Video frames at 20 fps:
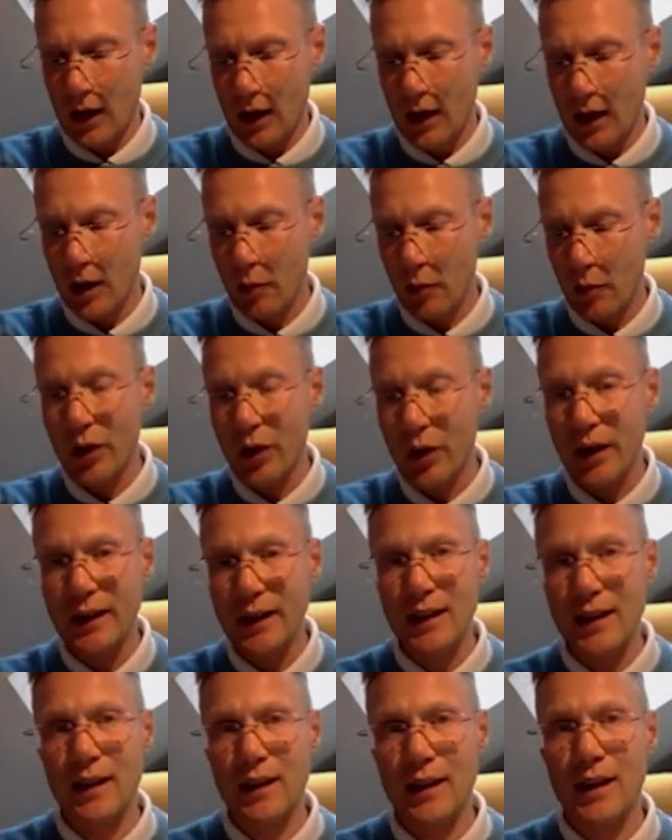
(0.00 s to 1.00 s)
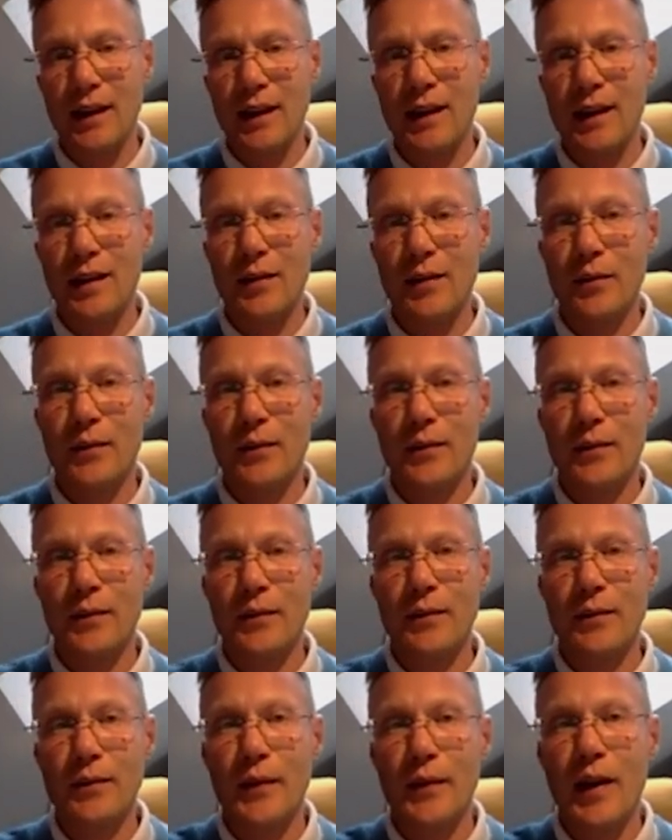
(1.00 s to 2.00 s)
But
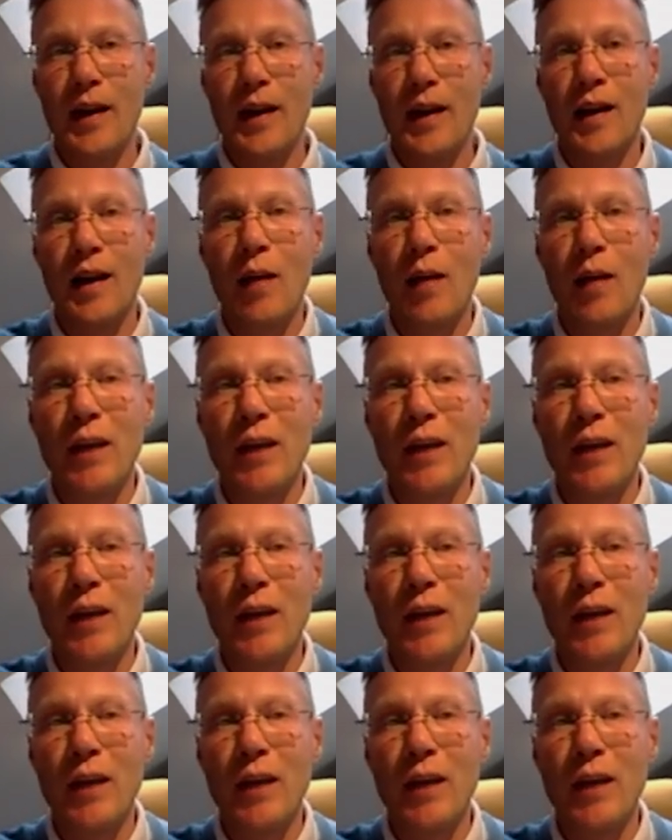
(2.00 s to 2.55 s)
I'm